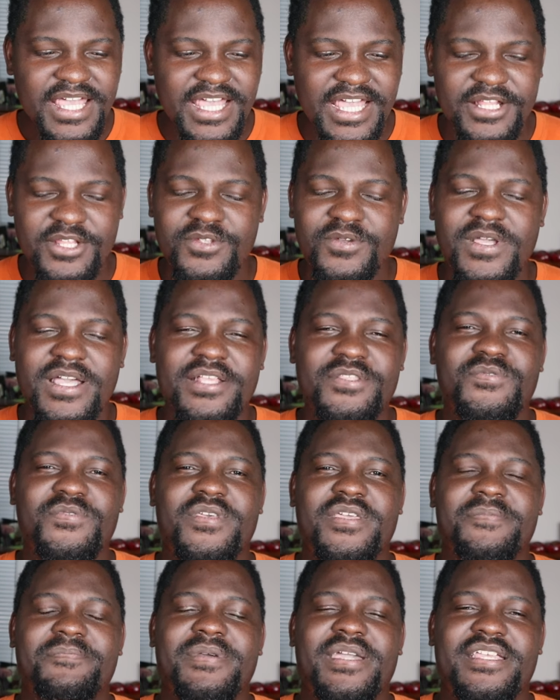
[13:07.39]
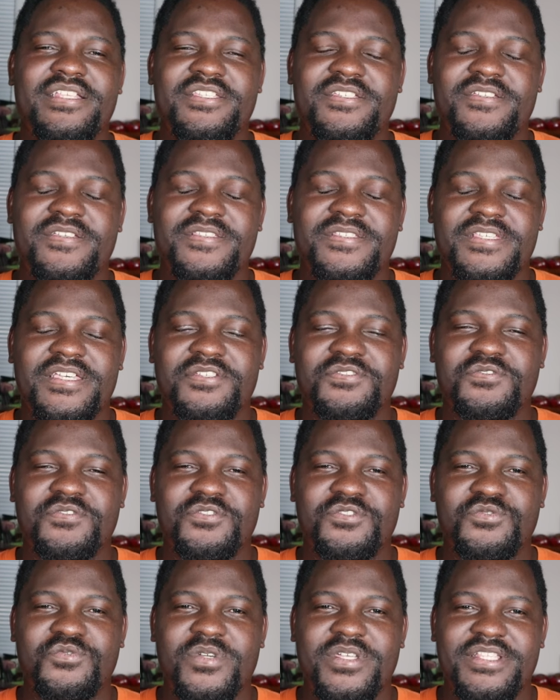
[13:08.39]
And look at the buying Jalen
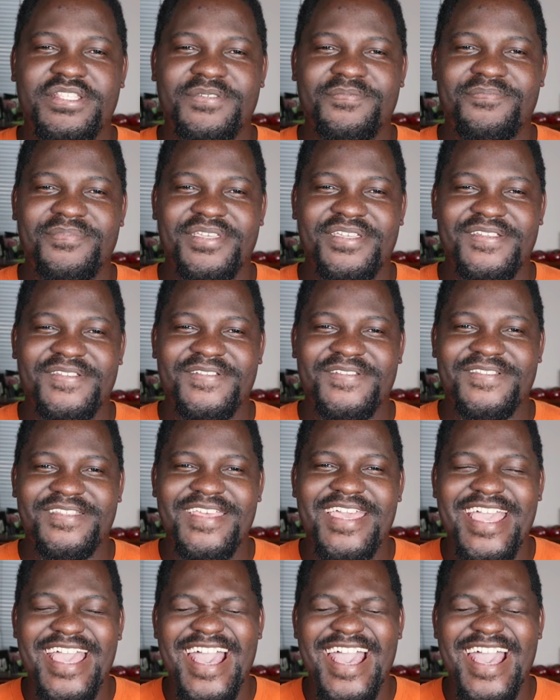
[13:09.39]
Sandron, 20 million.